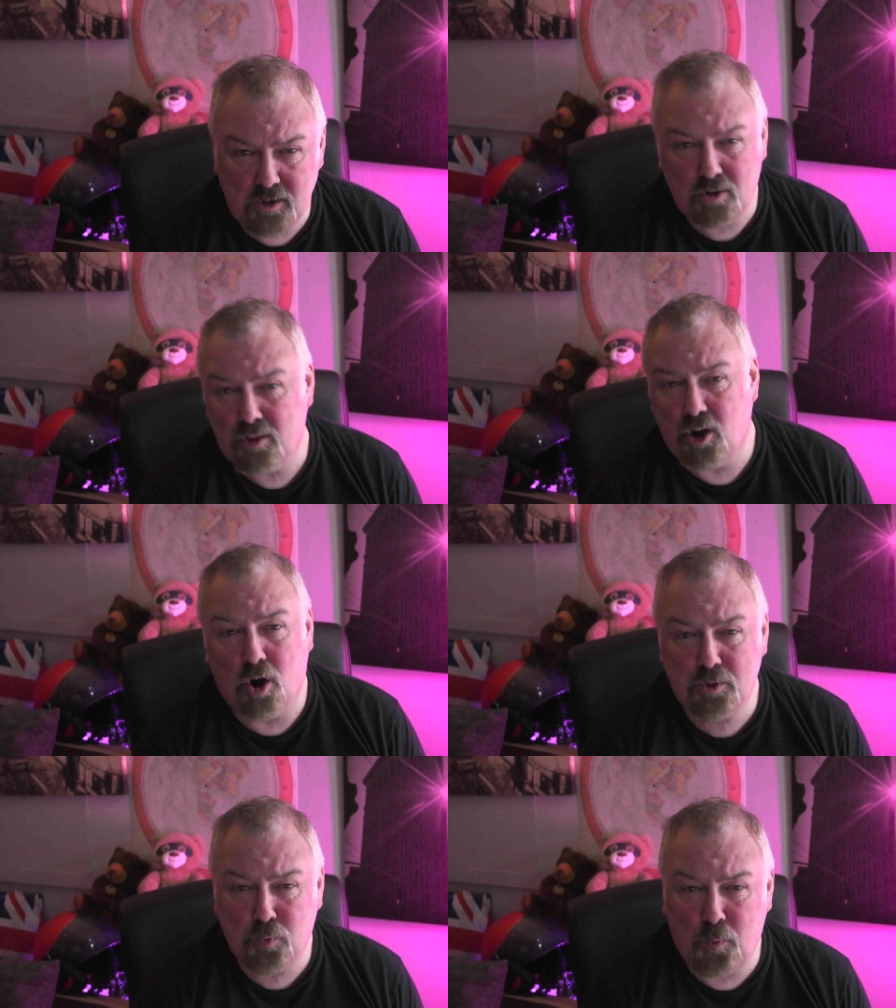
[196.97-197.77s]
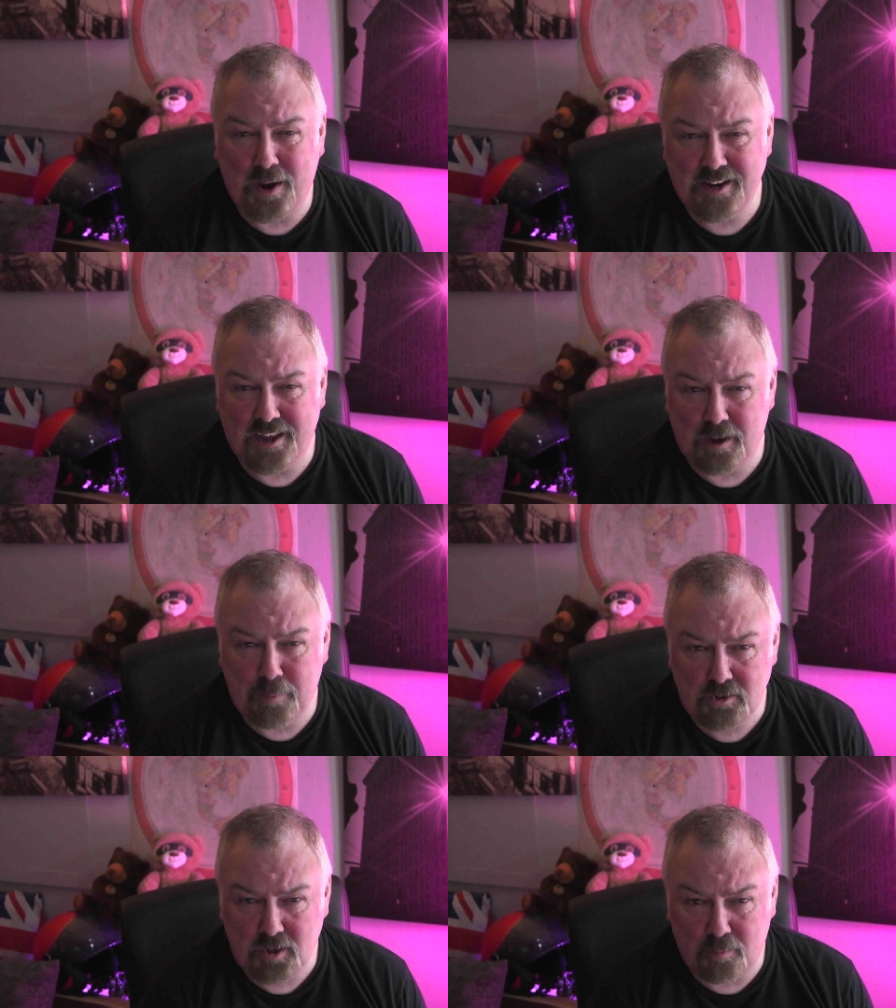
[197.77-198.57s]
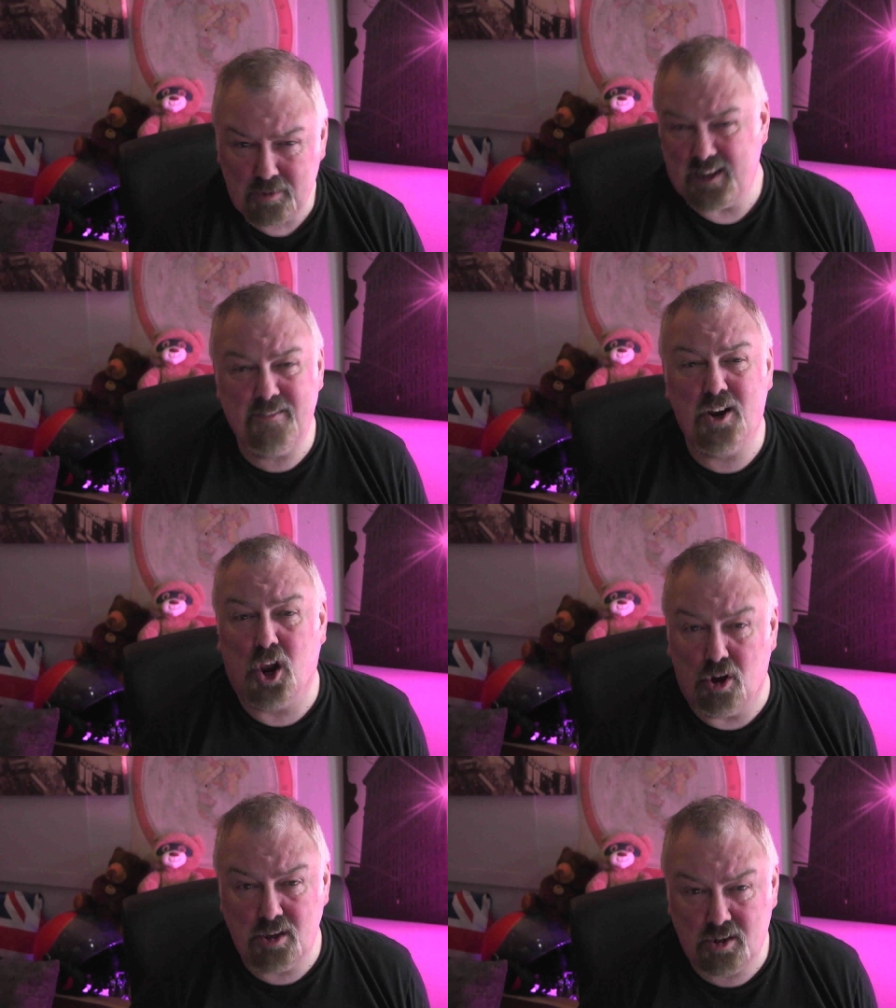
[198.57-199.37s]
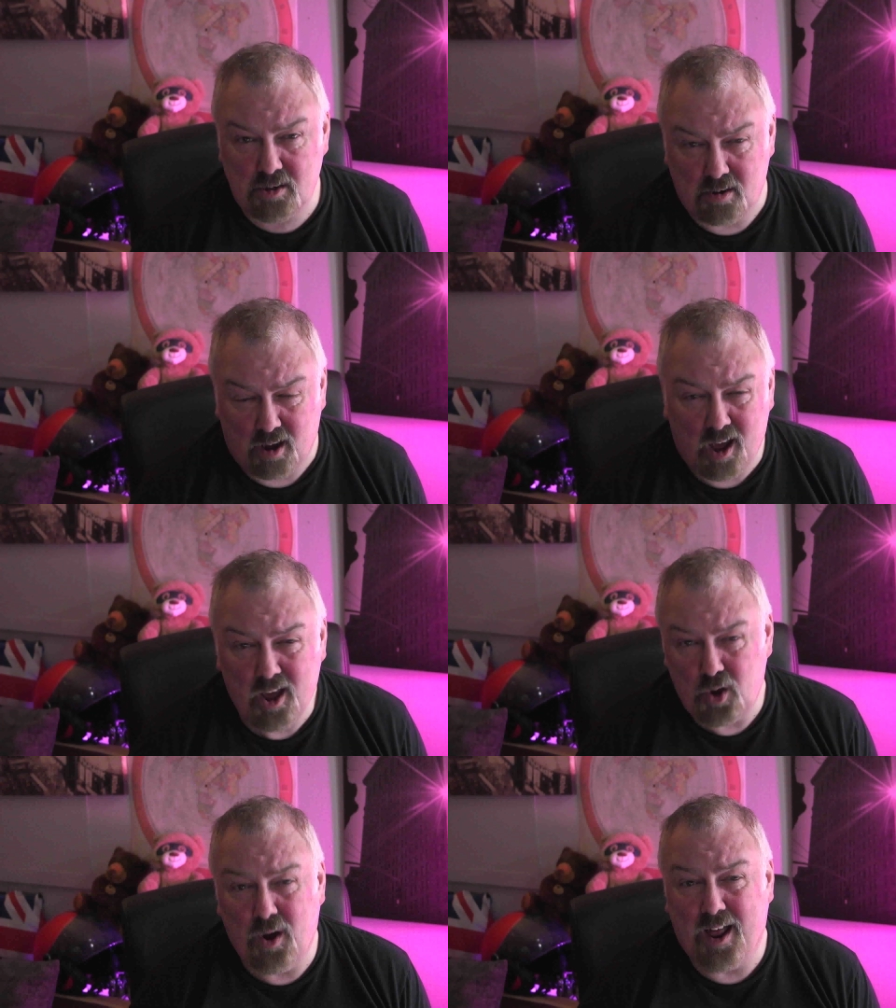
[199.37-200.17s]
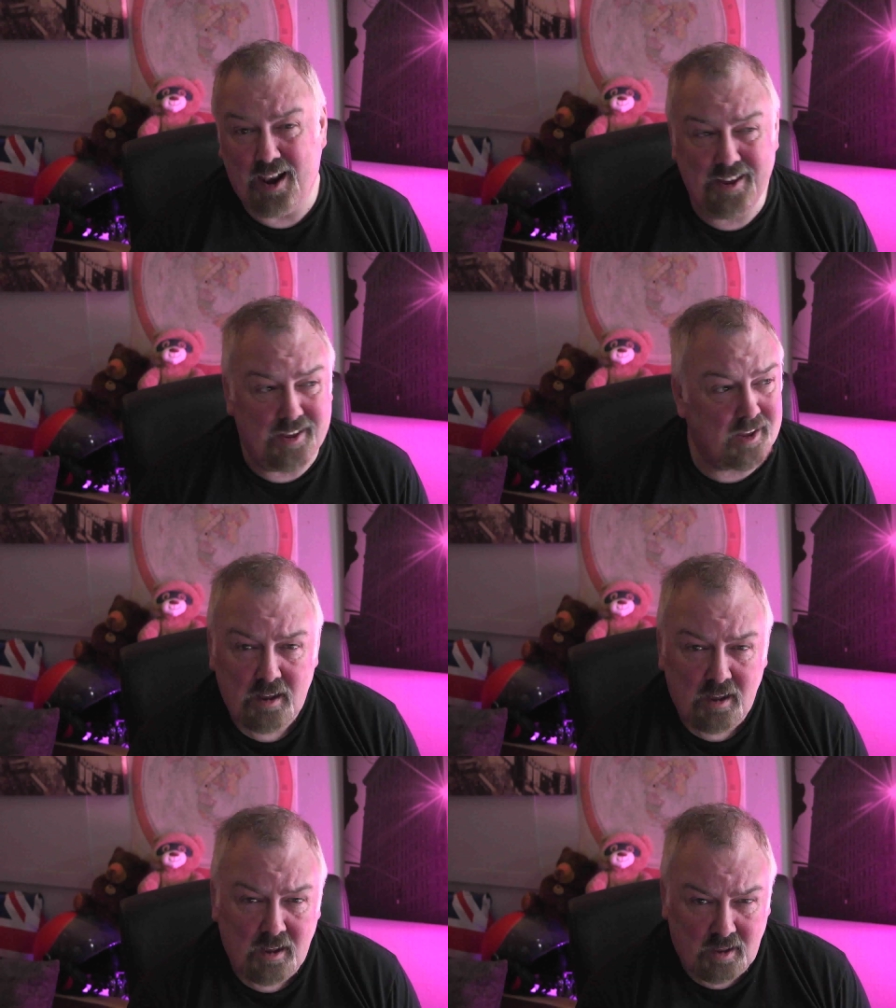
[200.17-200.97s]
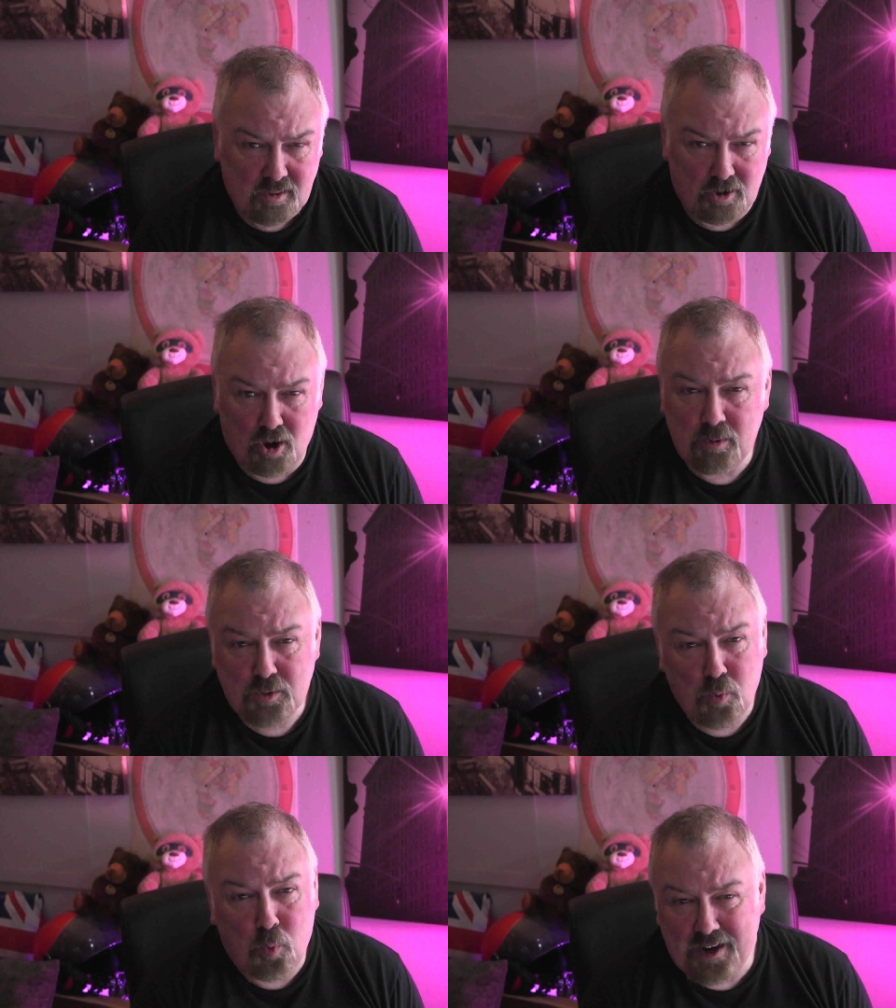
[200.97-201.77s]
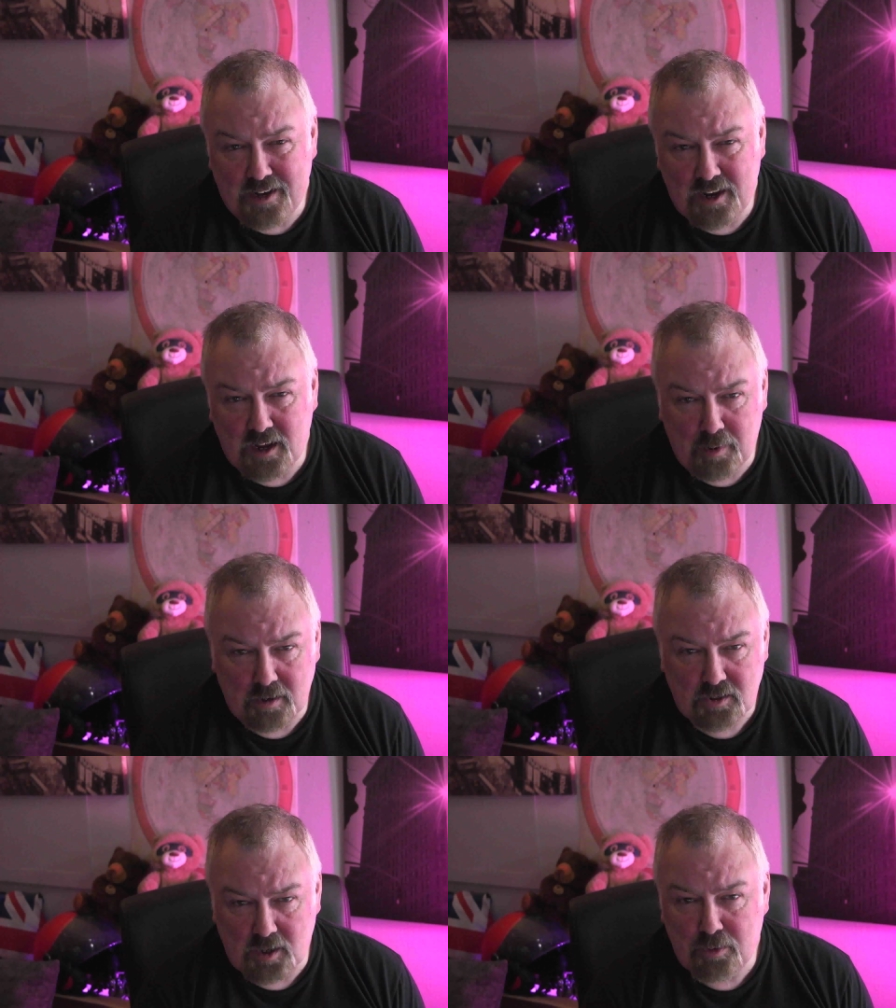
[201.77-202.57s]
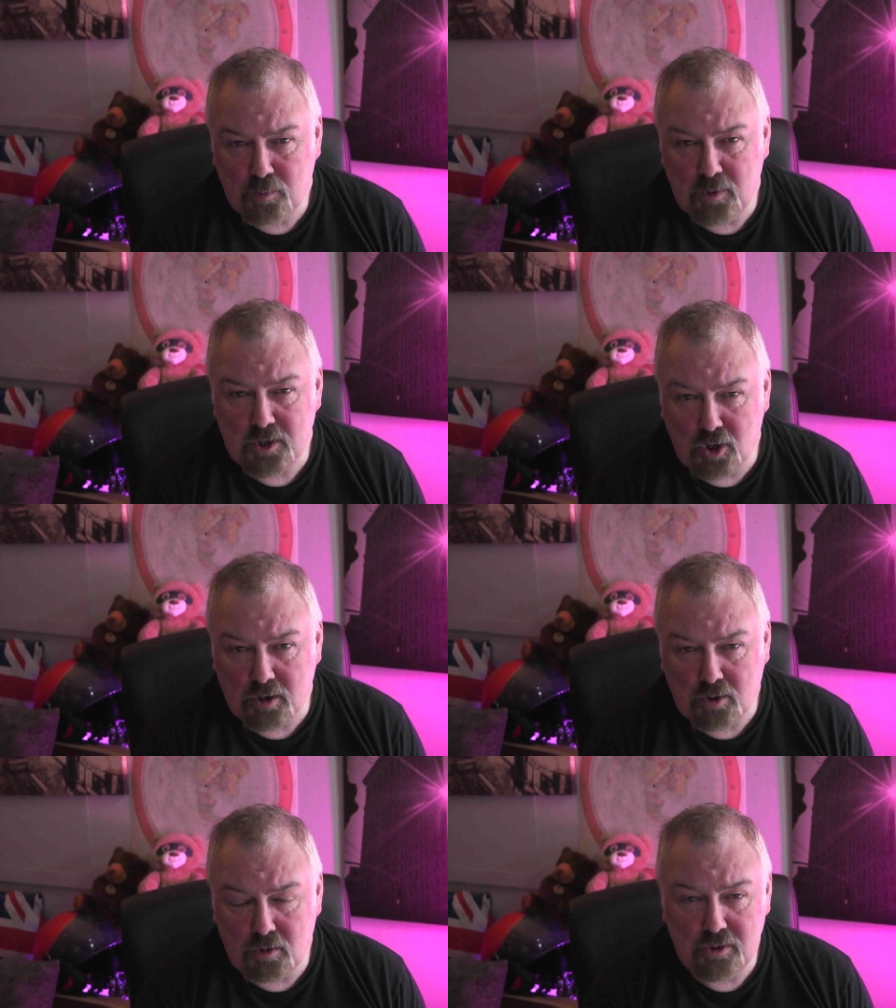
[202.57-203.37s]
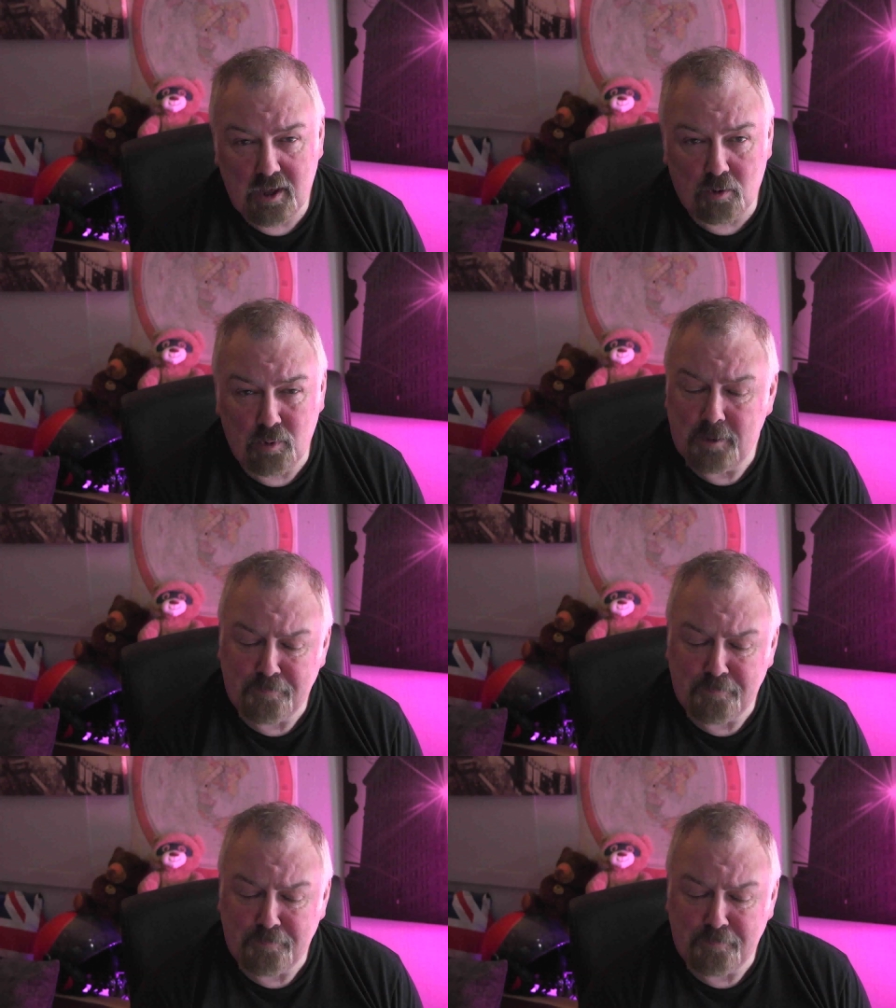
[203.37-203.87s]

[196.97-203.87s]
You know, they're always whining about something. Even Alonso, who I like, they're always whining about something when it's not going their way.